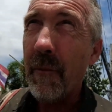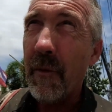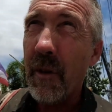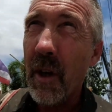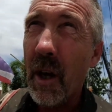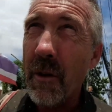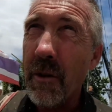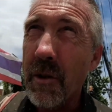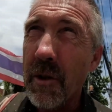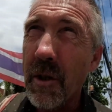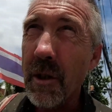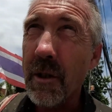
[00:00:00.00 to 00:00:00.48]

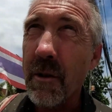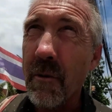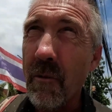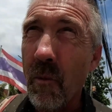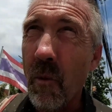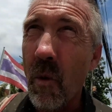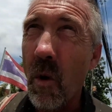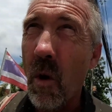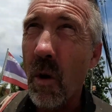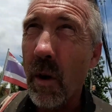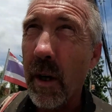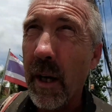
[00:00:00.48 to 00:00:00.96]
don't just
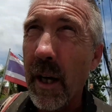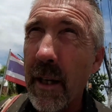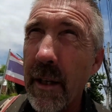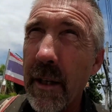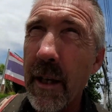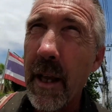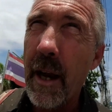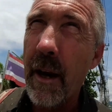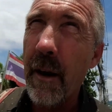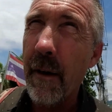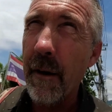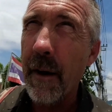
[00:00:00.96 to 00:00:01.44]
walk
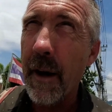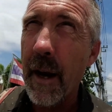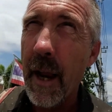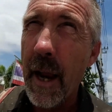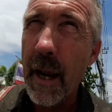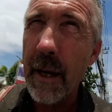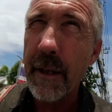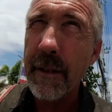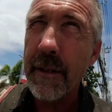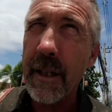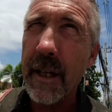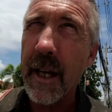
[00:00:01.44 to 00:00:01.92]
in there and
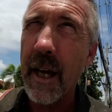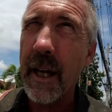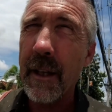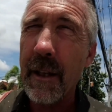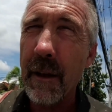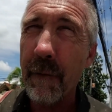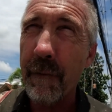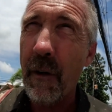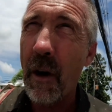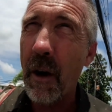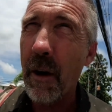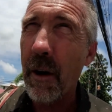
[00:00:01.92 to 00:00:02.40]
head to
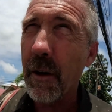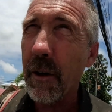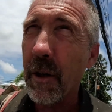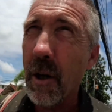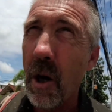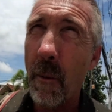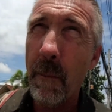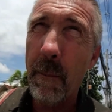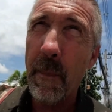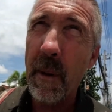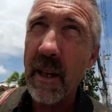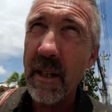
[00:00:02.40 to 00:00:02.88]
get the
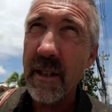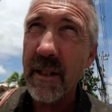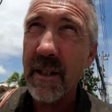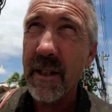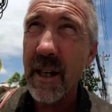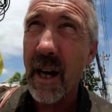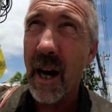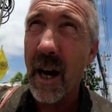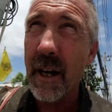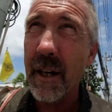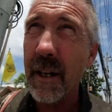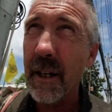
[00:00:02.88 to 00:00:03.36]

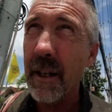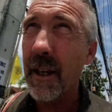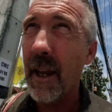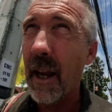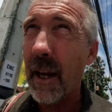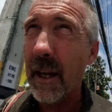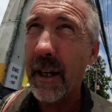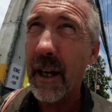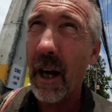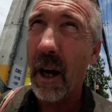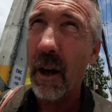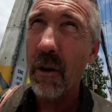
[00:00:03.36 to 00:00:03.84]
photocopies done and
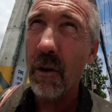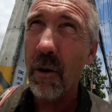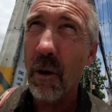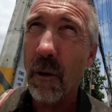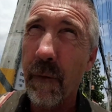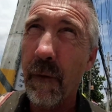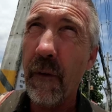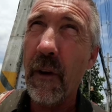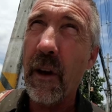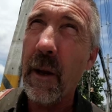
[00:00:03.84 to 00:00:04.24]
then go look